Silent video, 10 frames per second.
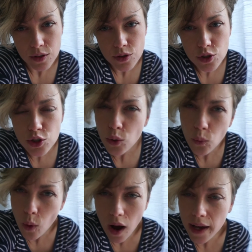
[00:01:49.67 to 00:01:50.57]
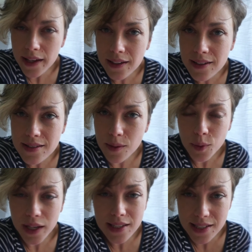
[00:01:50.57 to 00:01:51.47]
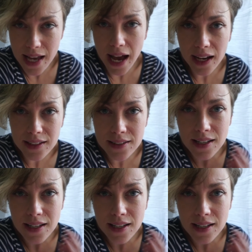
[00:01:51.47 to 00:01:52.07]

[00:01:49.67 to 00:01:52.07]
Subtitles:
Do you know why someone gets attacked?